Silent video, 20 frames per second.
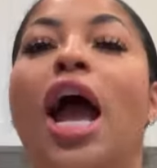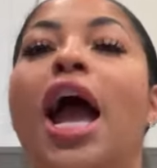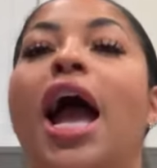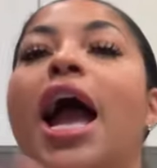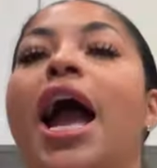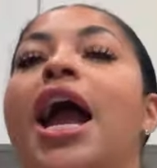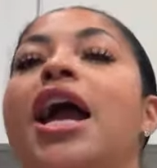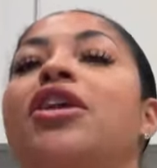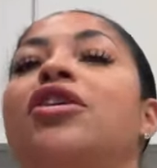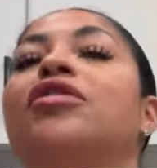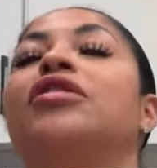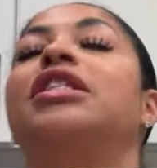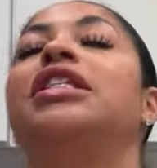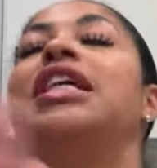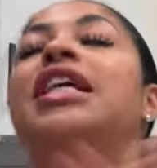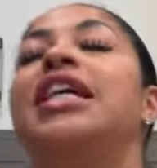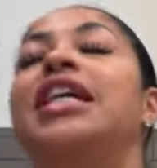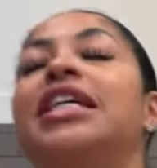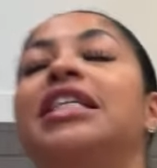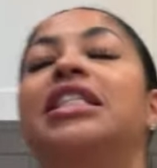Haters
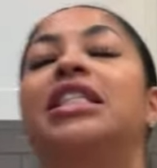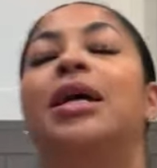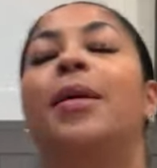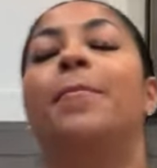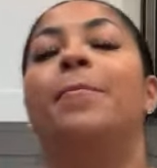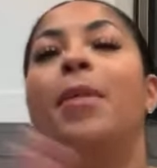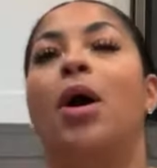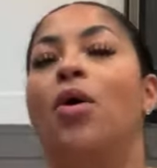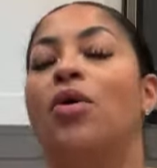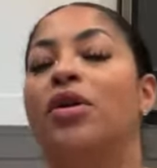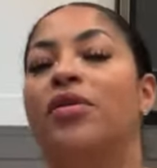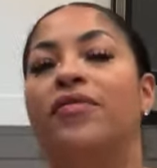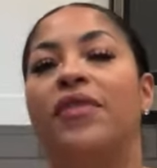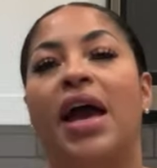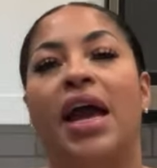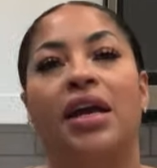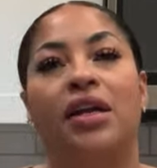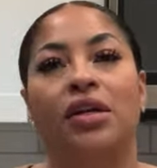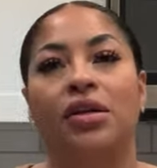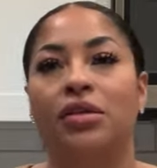is the
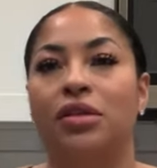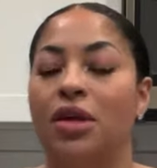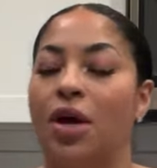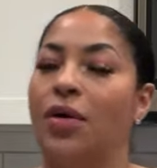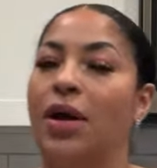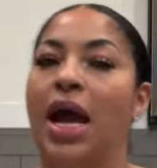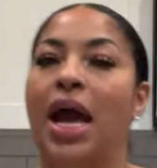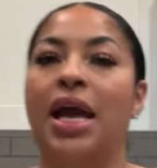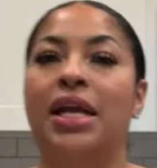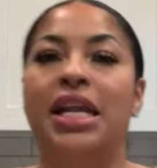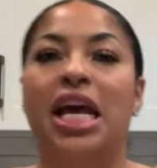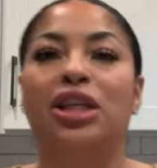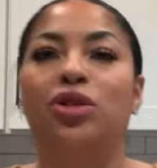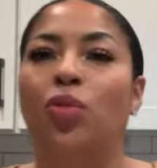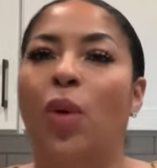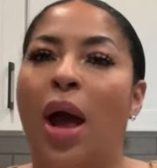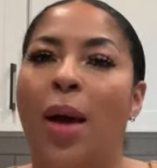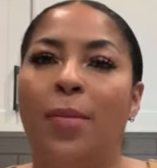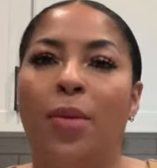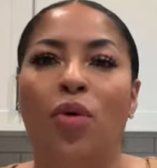motivators, okay? That's
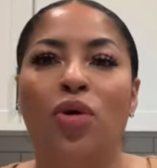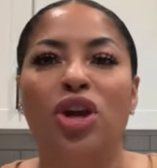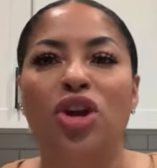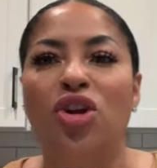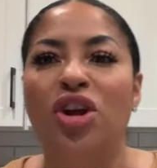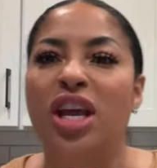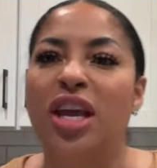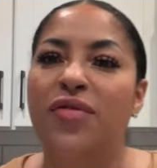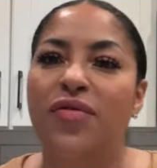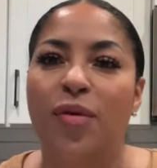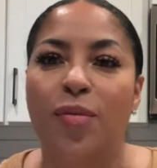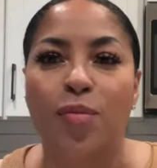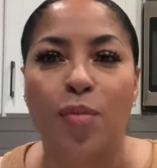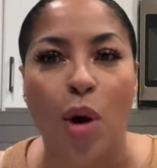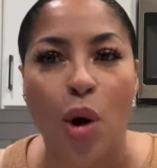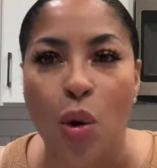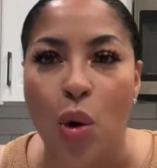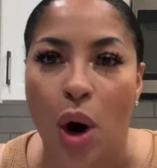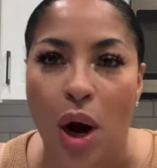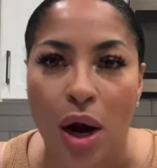why I'm on here even
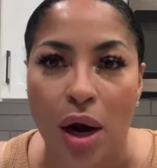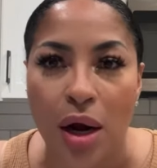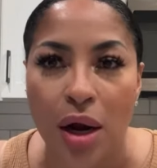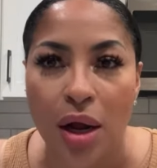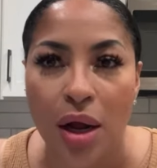more.